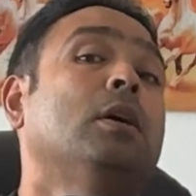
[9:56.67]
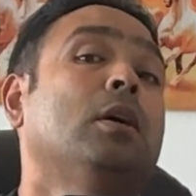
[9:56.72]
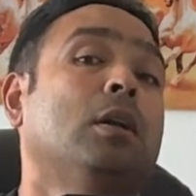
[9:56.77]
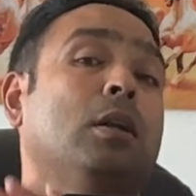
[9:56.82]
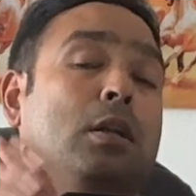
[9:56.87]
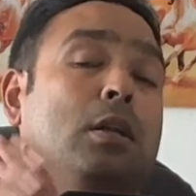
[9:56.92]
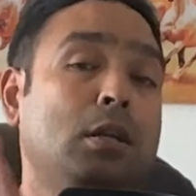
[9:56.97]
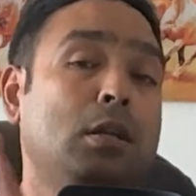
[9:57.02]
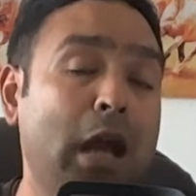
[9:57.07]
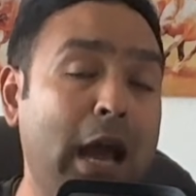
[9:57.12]

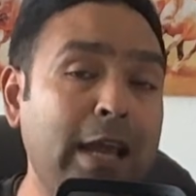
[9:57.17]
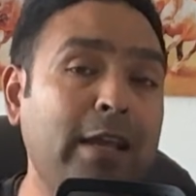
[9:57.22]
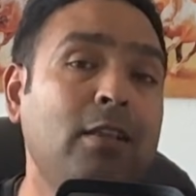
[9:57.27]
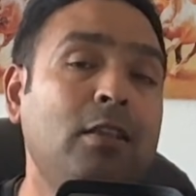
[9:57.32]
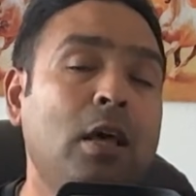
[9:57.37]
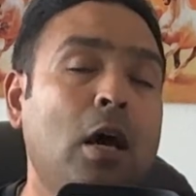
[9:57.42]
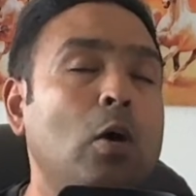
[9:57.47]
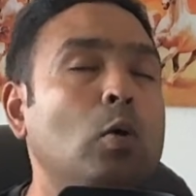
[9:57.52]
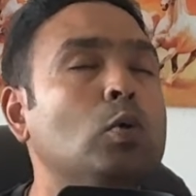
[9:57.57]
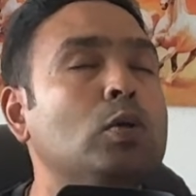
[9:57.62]

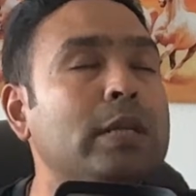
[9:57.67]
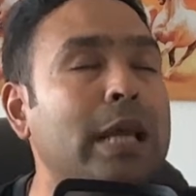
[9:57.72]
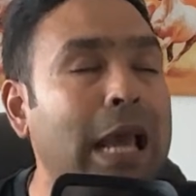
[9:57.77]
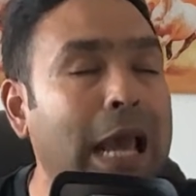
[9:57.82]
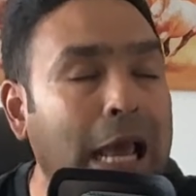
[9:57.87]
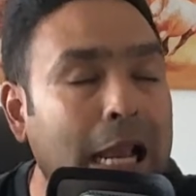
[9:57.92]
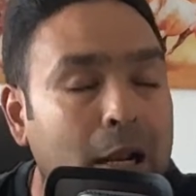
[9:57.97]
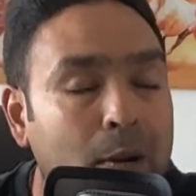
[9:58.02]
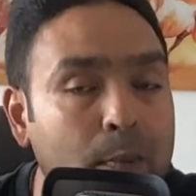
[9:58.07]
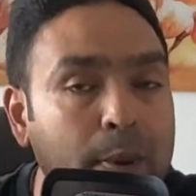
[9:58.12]
ninth house,
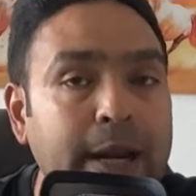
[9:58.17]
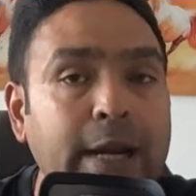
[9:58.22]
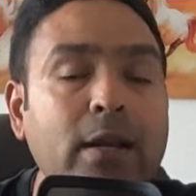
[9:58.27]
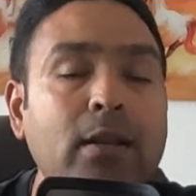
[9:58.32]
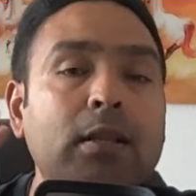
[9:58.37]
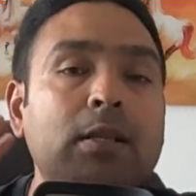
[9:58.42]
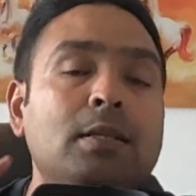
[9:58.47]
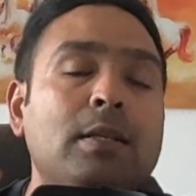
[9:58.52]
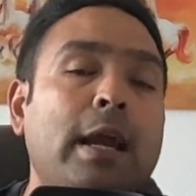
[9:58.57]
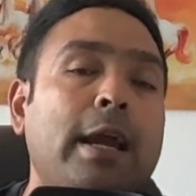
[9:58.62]
albeit
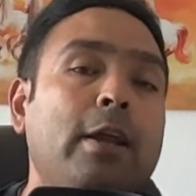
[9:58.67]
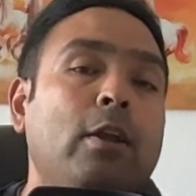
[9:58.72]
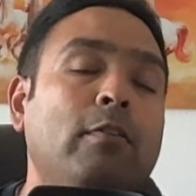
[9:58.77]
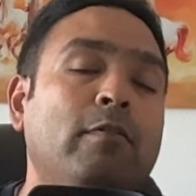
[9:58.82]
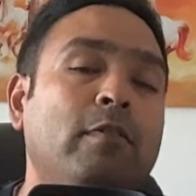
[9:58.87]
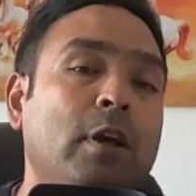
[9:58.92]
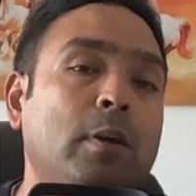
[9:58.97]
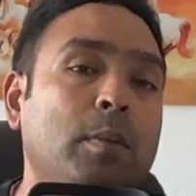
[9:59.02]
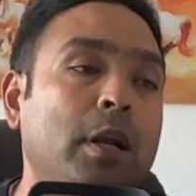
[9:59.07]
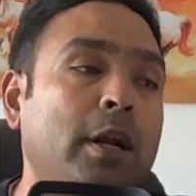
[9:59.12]
in the sign
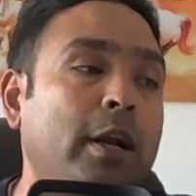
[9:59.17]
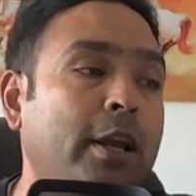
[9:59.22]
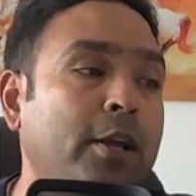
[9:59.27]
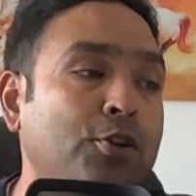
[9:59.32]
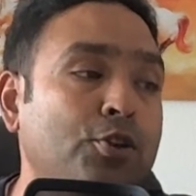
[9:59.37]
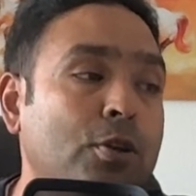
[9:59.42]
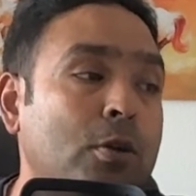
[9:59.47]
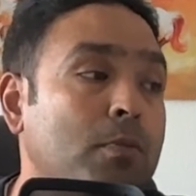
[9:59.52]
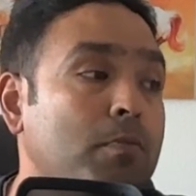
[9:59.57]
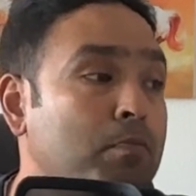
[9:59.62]
of
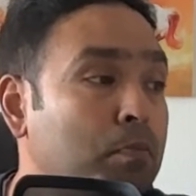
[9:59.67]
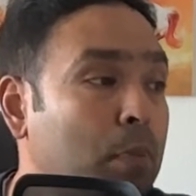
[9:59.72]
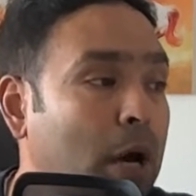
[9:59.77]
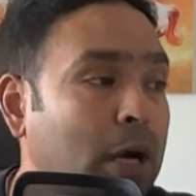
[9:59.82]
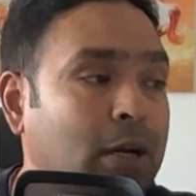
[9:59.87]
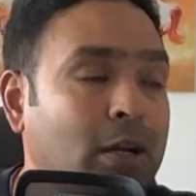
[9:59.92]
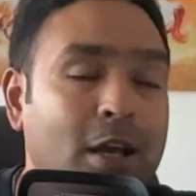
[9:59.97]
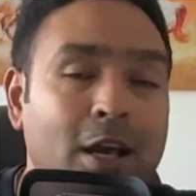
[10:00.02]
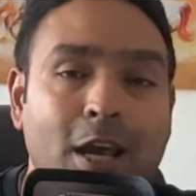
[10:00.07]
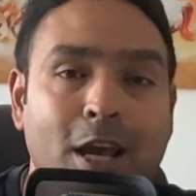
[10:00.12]
debilitation,
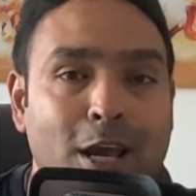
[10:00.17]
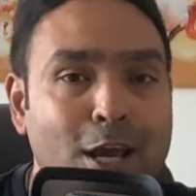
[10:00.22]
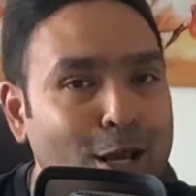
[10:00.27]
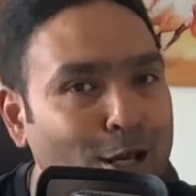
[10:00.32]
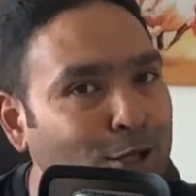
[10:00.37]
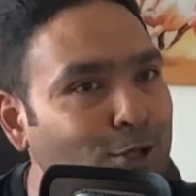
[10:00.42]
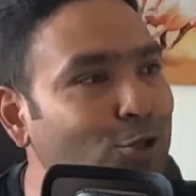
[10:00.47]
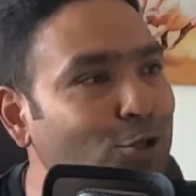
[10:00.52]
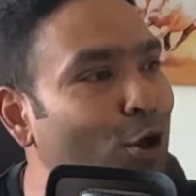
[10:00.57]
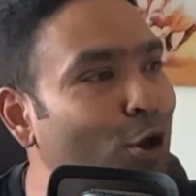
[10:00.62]
but
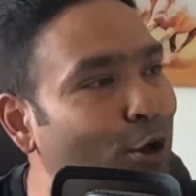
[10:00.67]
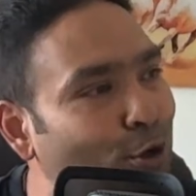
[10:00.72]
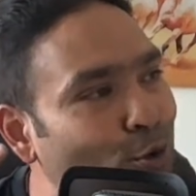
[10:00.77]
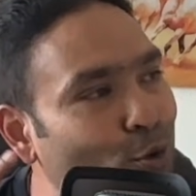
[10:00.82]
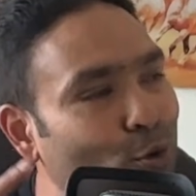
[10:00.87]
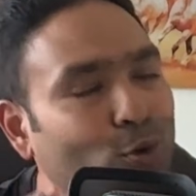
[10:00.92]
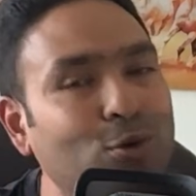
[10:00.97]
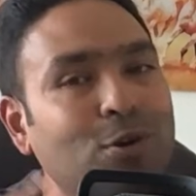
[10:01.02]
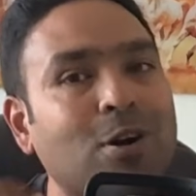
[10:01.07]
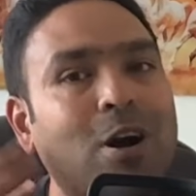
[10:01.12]
he's your
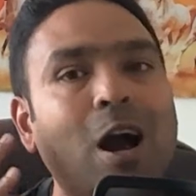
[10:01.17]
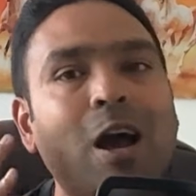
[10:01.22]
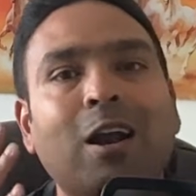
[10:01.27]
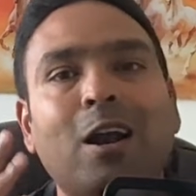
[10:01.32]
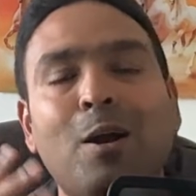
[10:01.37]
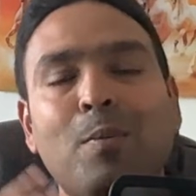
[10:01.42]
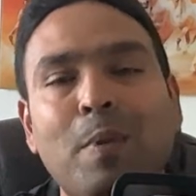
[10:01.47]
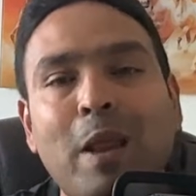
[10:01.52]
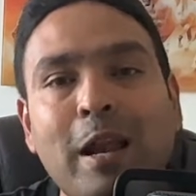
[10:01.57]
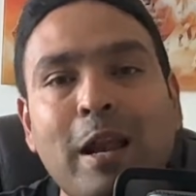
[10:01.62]
Yoga
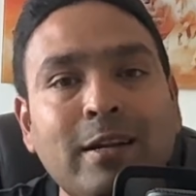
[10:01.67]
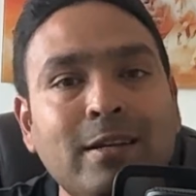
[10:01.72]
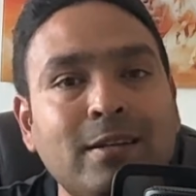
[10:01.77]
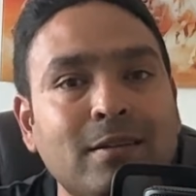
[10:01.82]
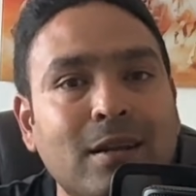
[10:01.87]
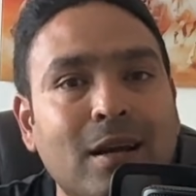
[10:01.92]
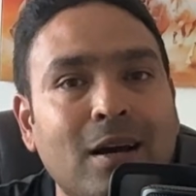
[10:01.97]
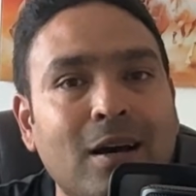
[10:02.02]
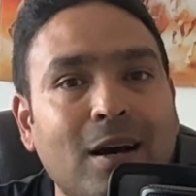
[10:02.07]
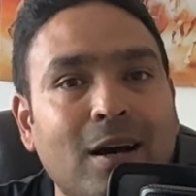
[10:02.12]
Karaka planet,
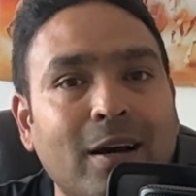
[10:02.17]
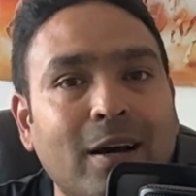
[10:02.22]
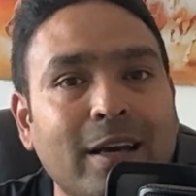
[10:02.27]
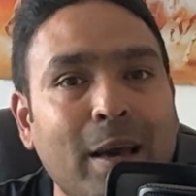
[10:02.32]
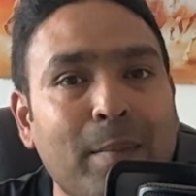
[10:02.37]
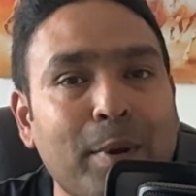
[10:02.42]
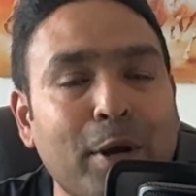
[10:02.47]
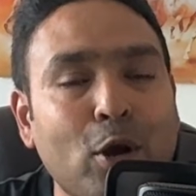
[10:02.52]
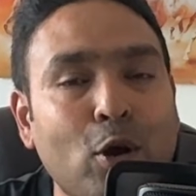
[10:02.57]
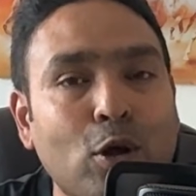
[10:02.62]

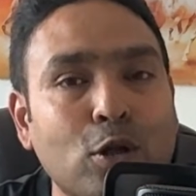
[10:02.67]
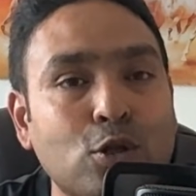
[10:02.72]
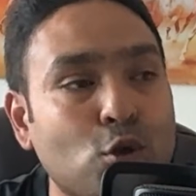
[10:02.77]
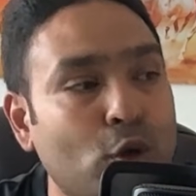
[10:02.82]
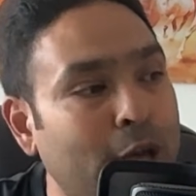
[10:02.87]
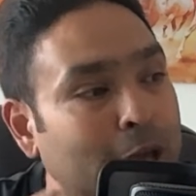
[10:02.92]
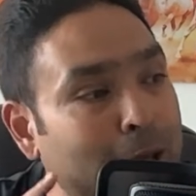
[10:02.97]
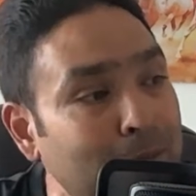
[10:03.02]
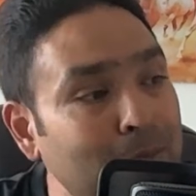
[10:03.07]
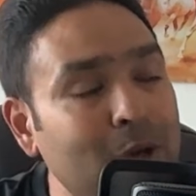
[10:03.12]
Capricorn. So
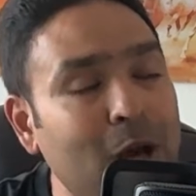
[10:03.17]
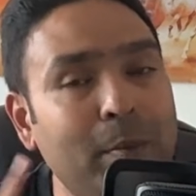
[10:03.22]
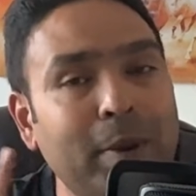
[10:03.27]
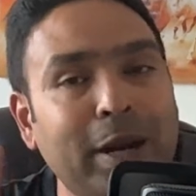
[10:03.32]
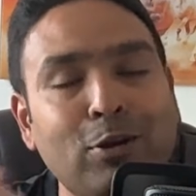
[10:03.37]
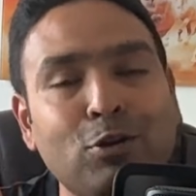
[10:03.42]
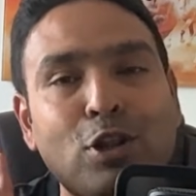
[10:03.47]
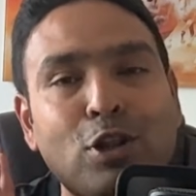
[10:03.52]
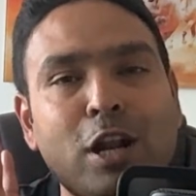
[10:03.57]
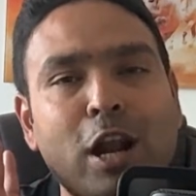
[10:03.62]
him coming
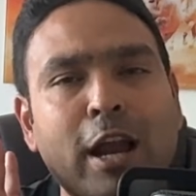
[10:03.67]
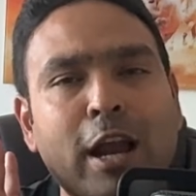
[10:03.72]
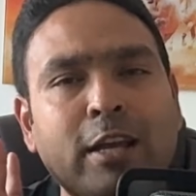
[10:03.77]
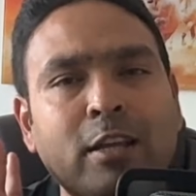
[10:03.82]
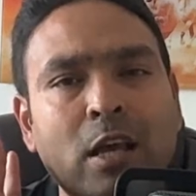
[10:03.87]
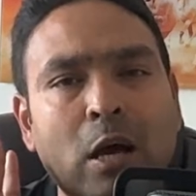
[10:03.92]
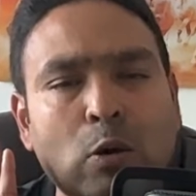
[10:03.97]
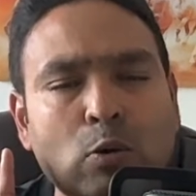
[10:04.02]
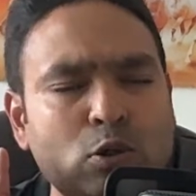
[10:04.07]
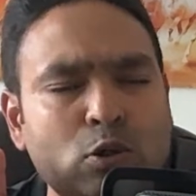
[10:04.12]
into the
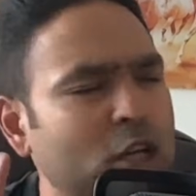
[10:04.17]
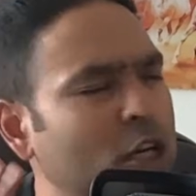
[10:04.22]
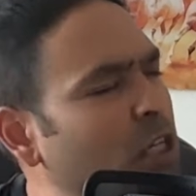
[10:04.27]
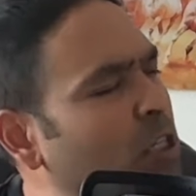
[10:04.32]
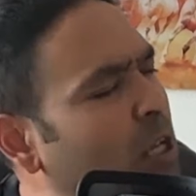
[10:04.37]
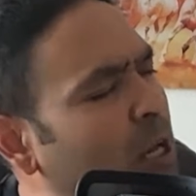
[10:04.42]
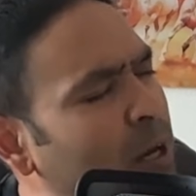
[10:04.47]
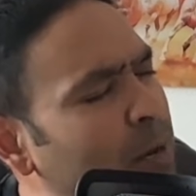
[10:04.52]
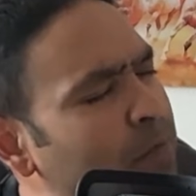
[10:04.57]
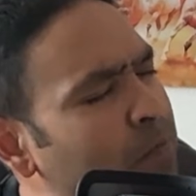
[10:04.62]
ninth house
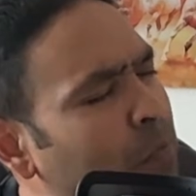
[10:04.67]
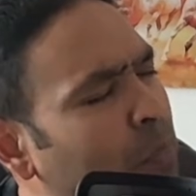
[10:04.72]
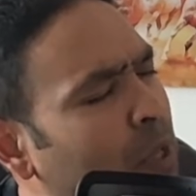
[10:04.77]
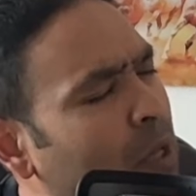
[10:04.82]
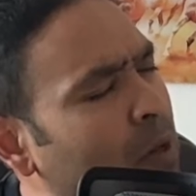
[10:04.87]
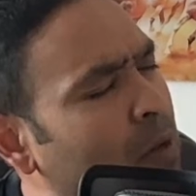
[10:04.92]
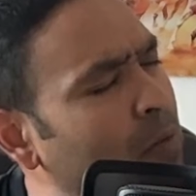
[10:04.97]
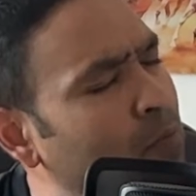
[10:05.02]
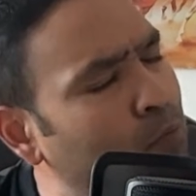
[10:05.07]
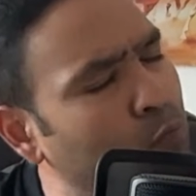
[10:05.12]
is a
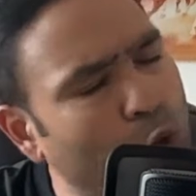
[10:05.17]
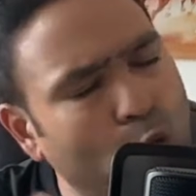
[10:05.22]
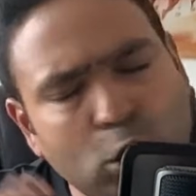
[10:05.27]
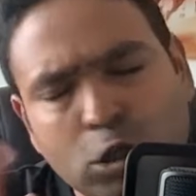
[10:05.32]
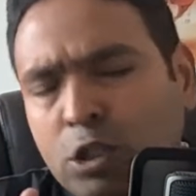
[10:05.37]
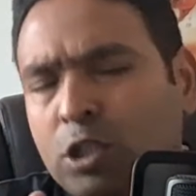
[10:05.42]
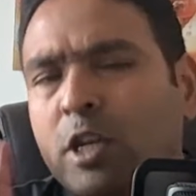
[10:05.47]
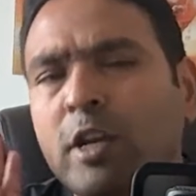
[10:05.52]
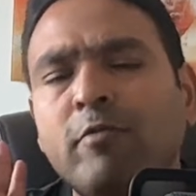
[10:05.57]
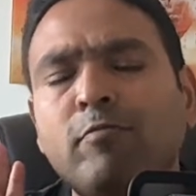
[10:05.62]

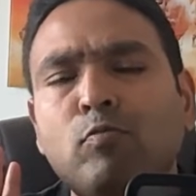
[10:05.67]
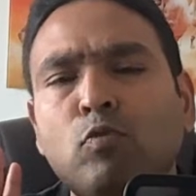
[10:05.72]
positive